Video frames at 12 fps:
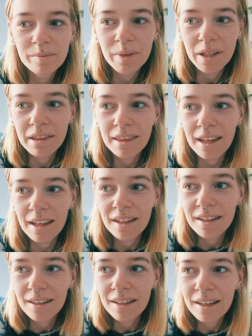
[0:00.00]
birthday.
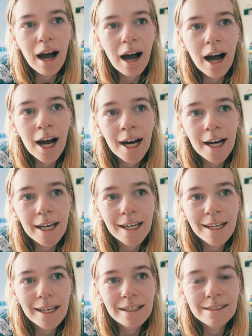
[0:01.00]

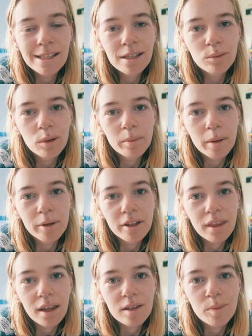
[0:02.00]
I didn't want my
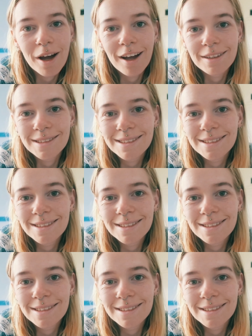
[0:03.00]
birthday to pass